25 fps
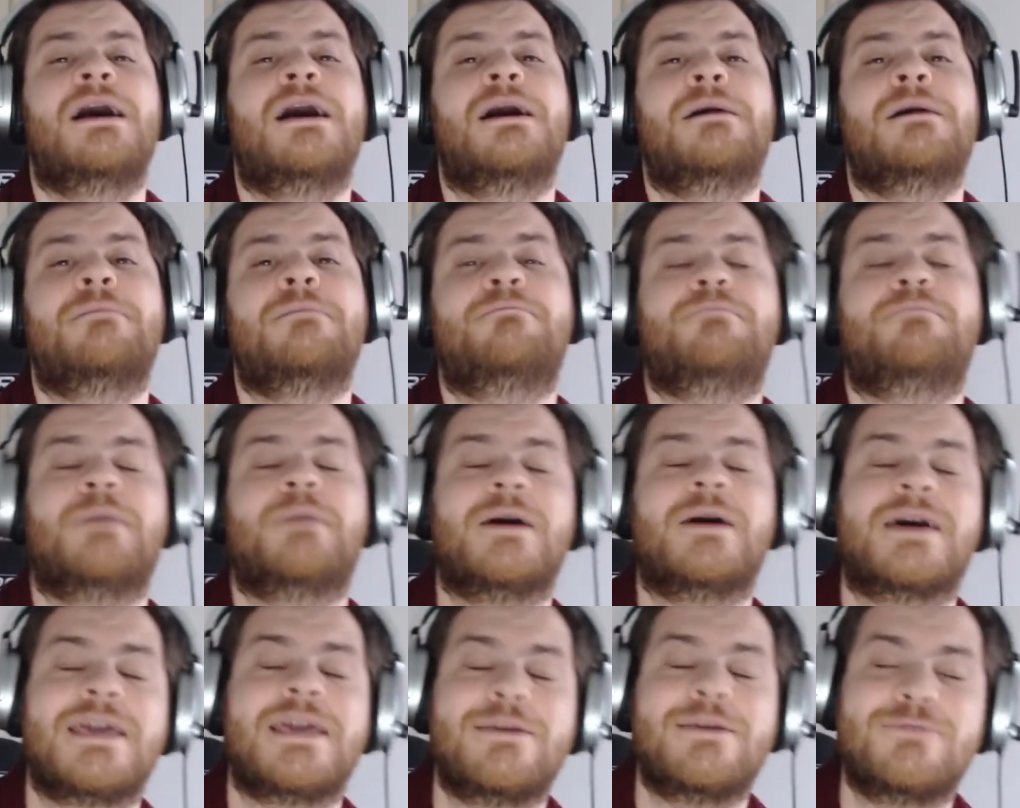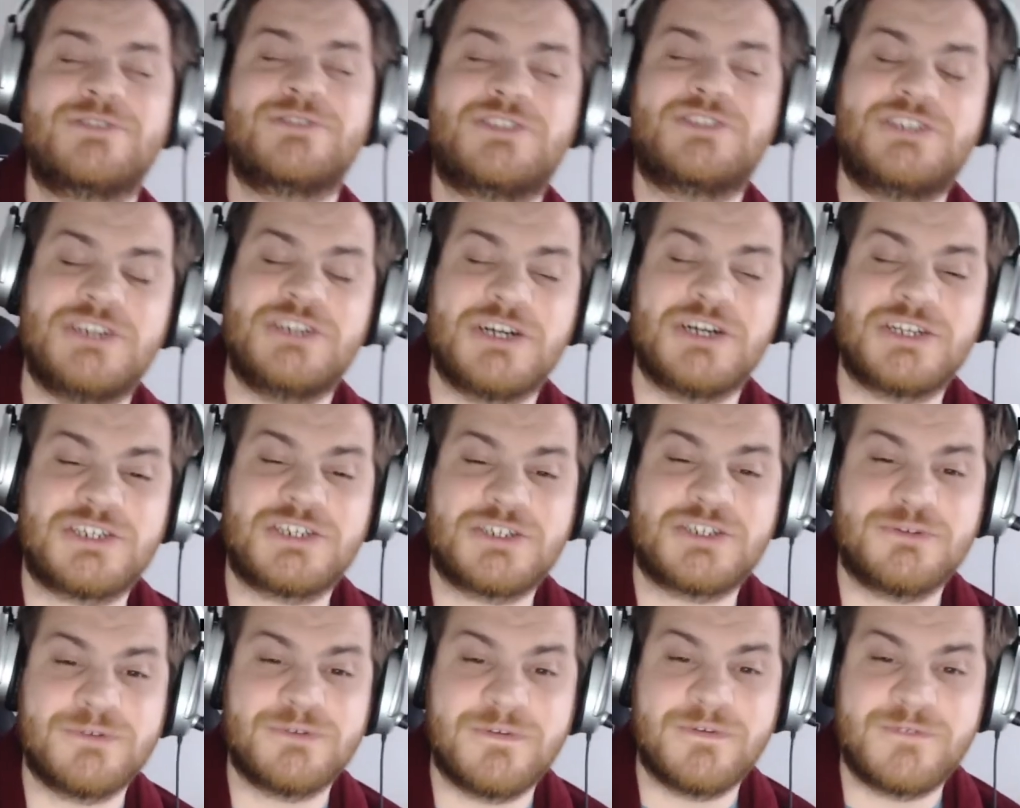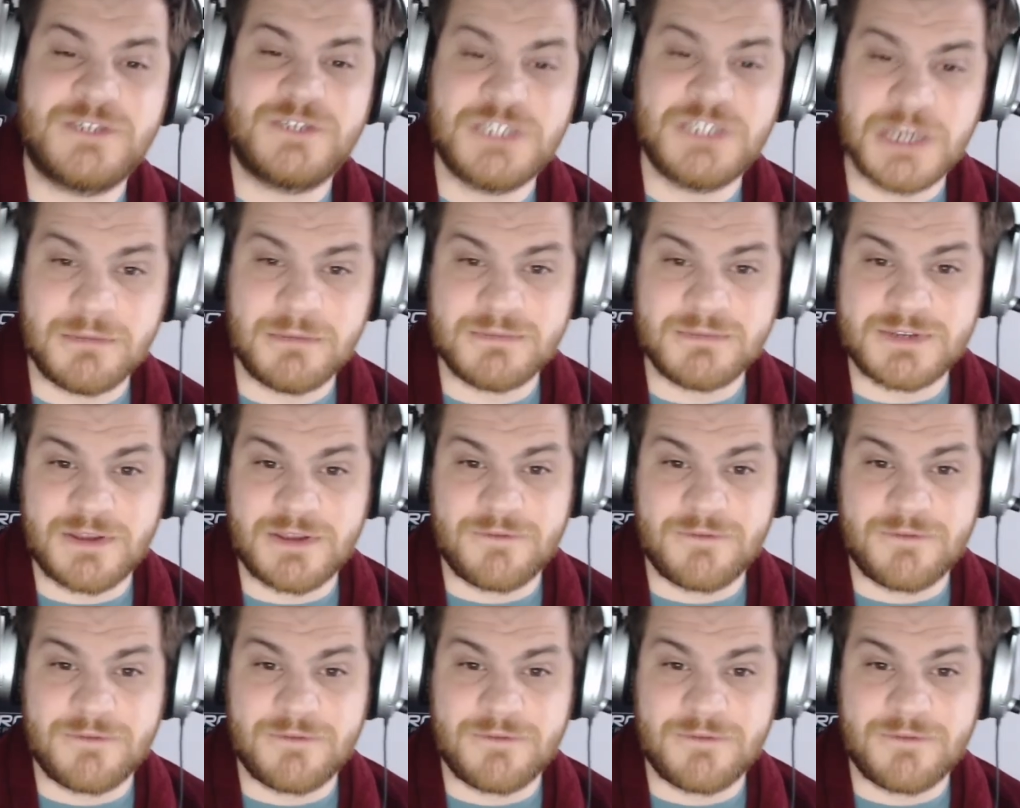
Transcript: But he was judged to have jumped